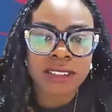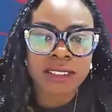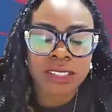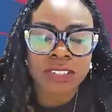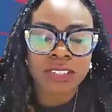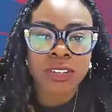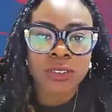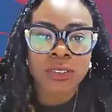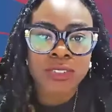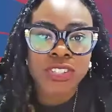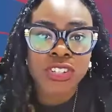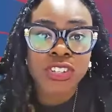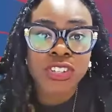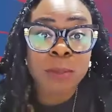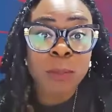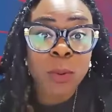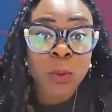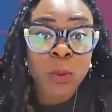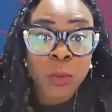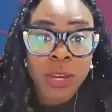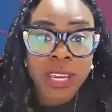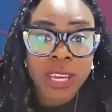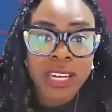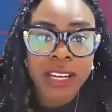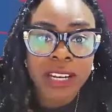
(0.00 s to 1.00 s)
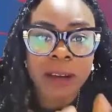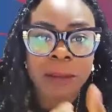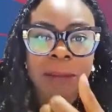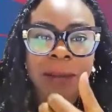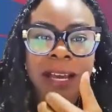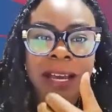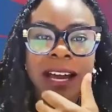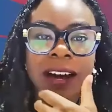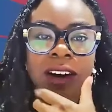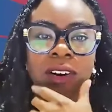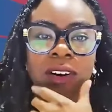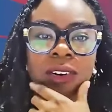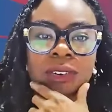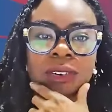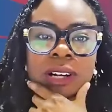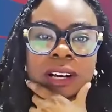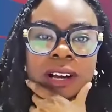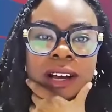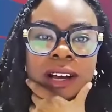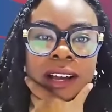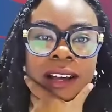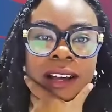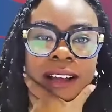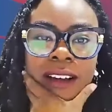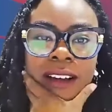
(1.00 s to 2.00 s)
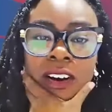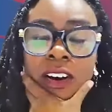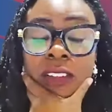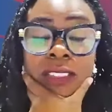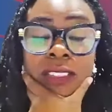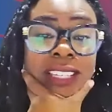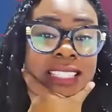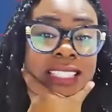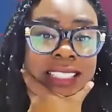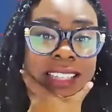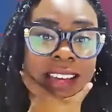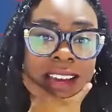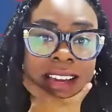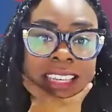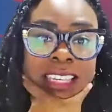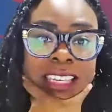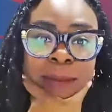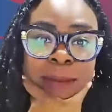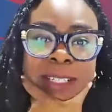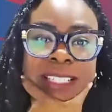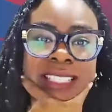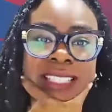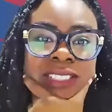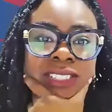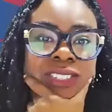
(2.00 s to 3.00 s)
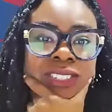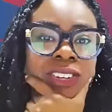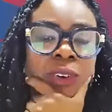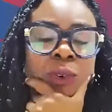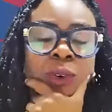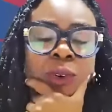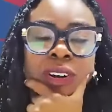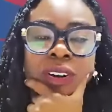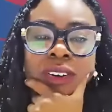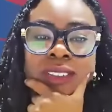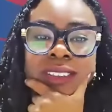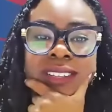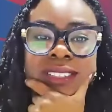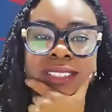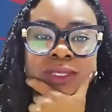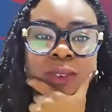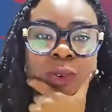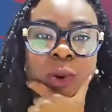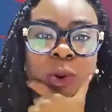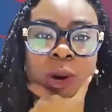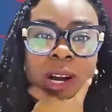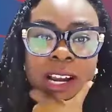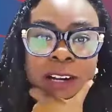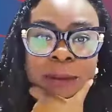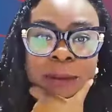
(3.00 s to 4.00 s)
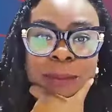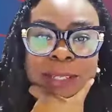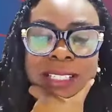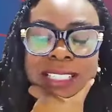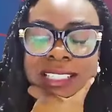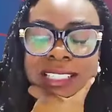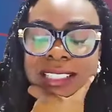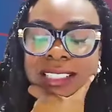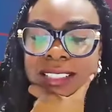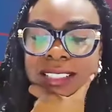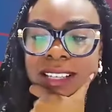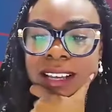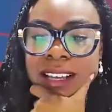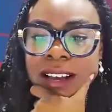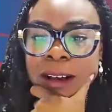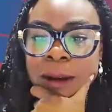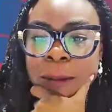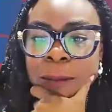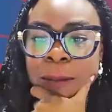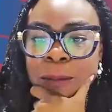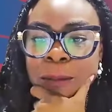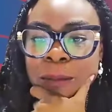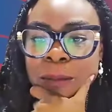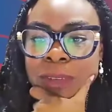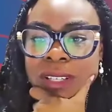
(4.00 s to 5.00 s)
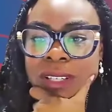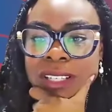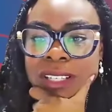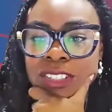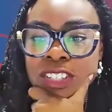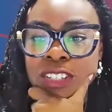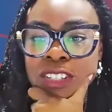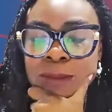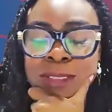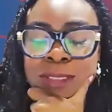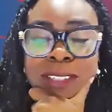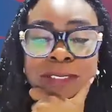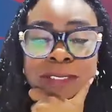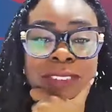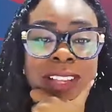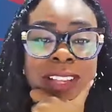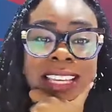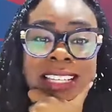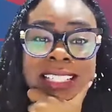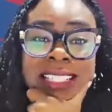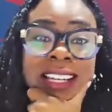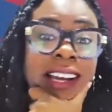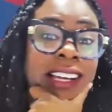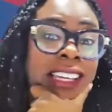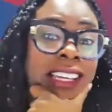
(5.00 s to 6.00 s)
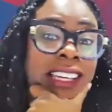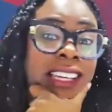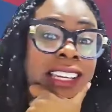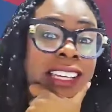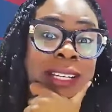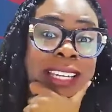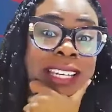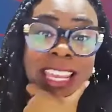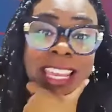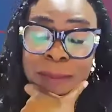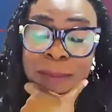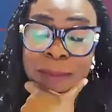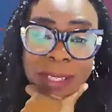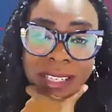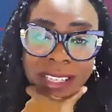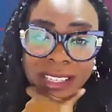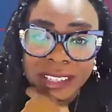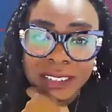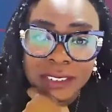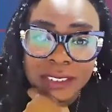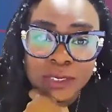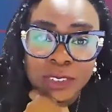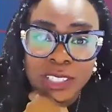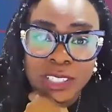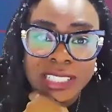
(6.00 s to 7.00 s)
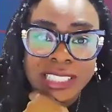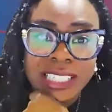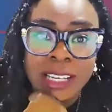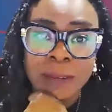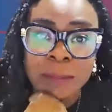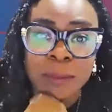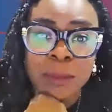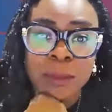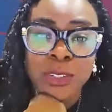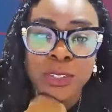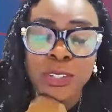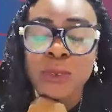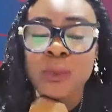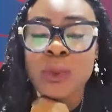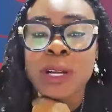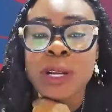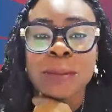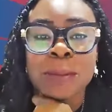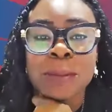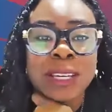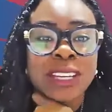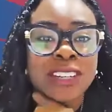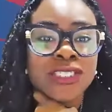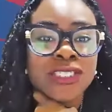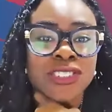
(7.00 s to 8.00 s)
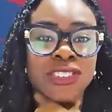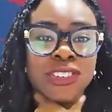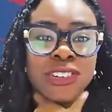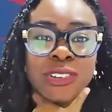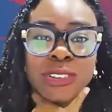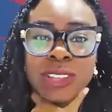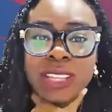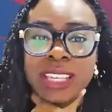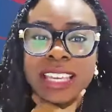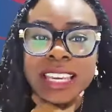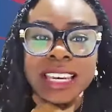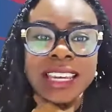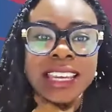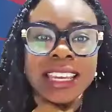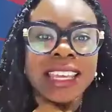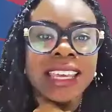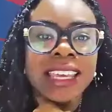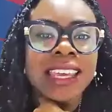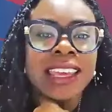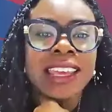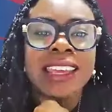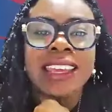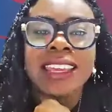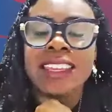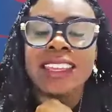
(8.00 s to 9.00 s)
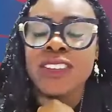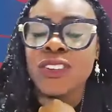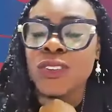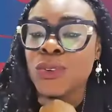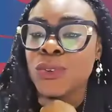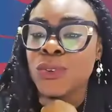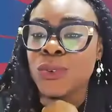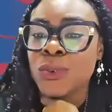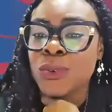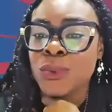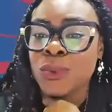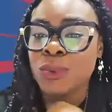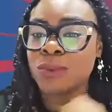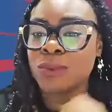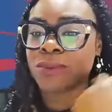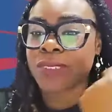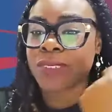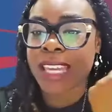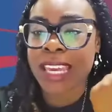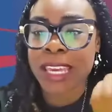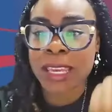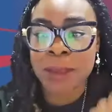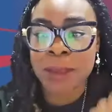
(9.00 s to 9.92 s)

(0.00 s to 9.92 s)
to your point about all these documents, and all these requirements, in terms of like document naming, for example, you want to make sure that you